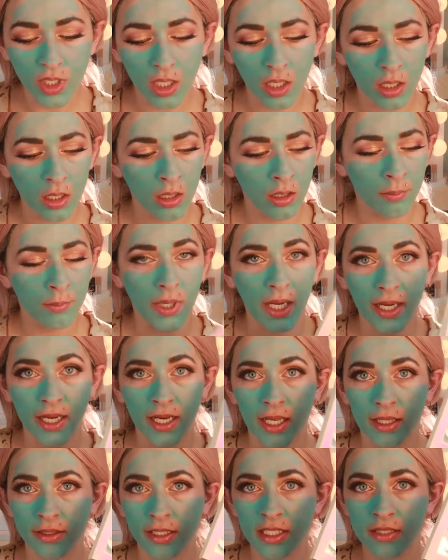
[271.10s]
um, I
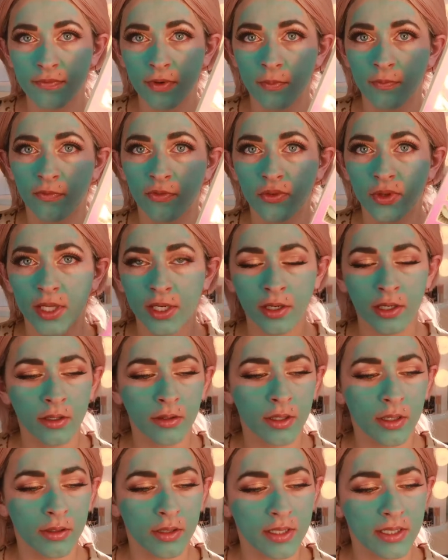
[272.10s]
got these from Flutter.
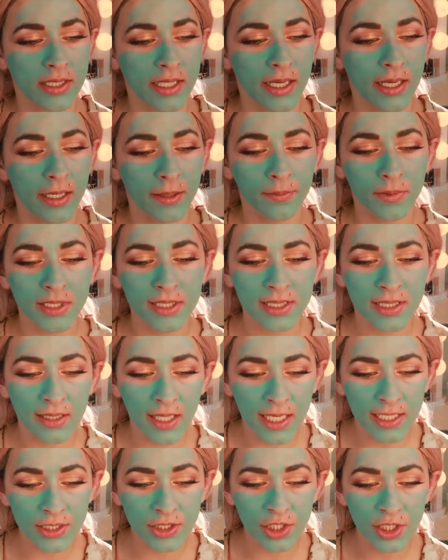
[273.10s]
They're the Timeless
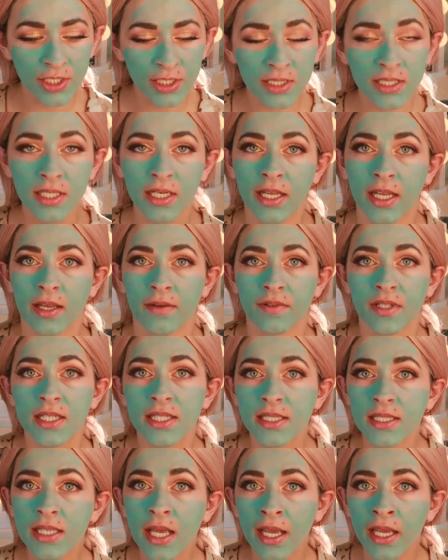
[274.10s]
Lashes and I have to
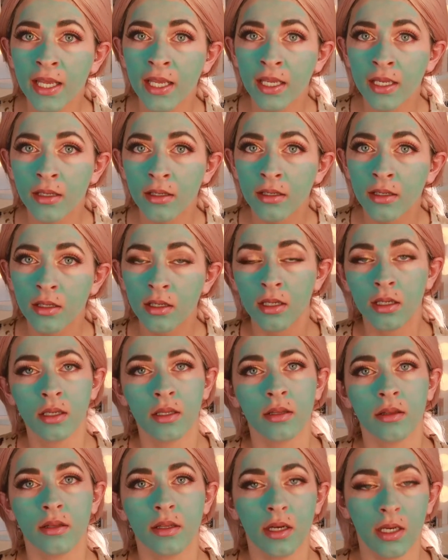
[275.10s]
say
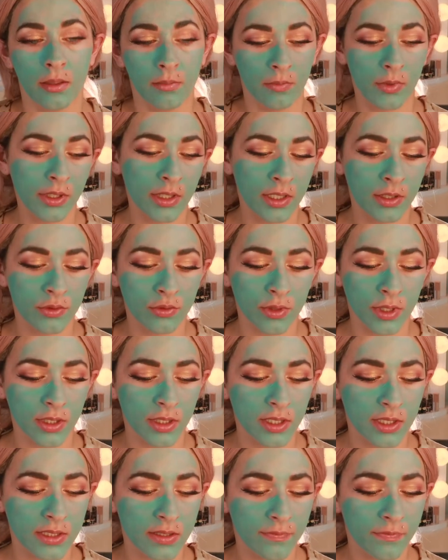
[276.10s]
that I am really enjoying
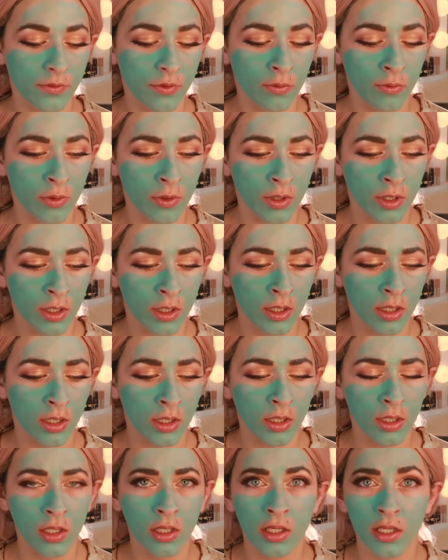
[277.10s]
these.
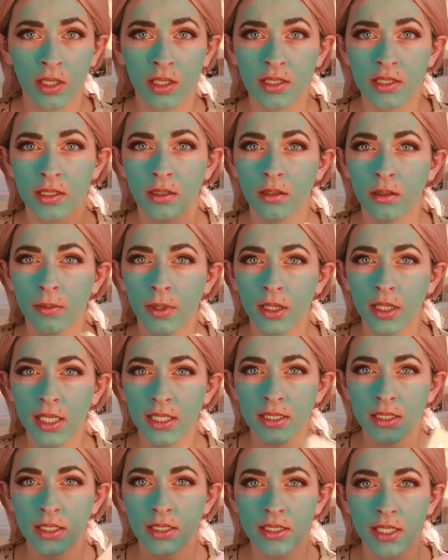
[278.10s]
For It's a little bit
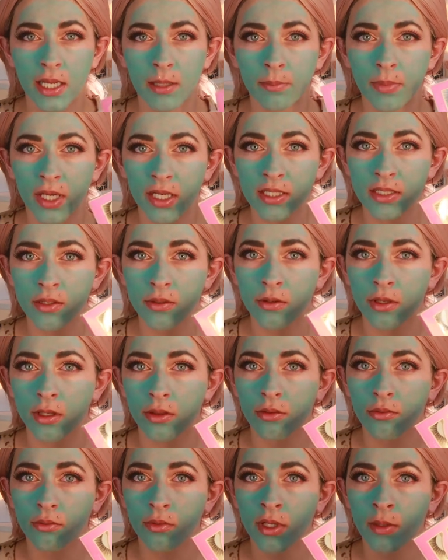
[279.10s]
less than 10 bucks and you
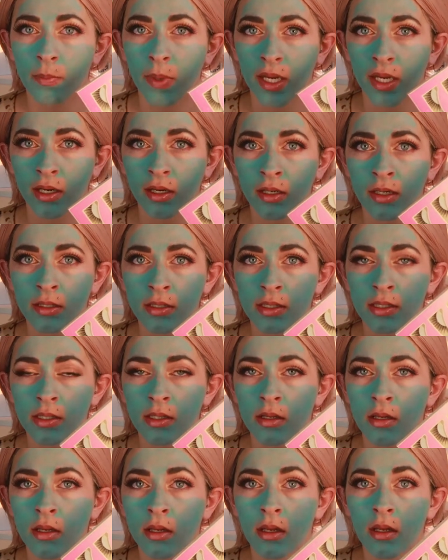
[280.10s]
get three pairs
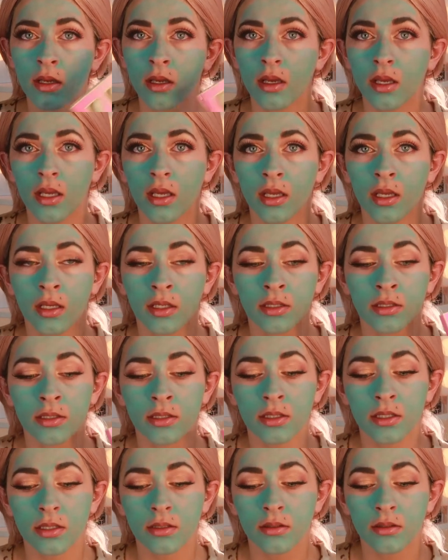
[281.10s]

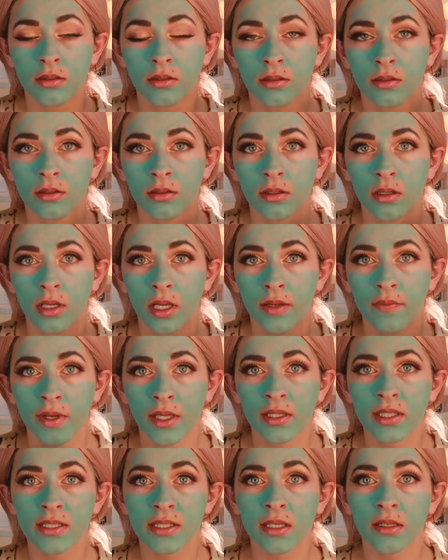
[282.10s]
and I've
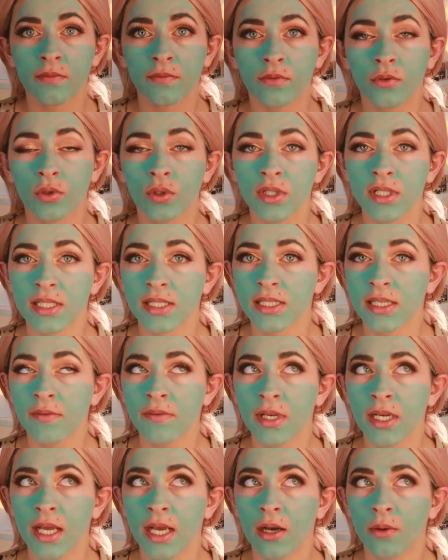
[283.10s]
had these on for
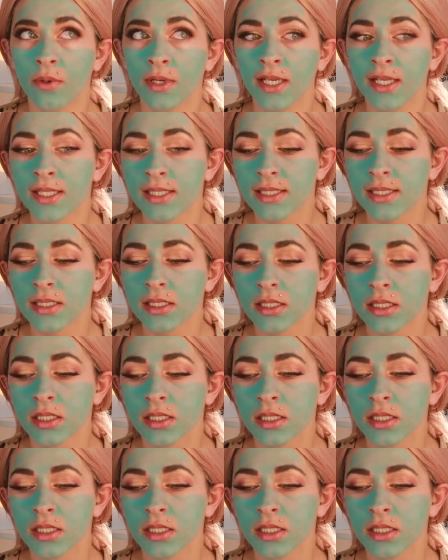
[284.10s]
seven hours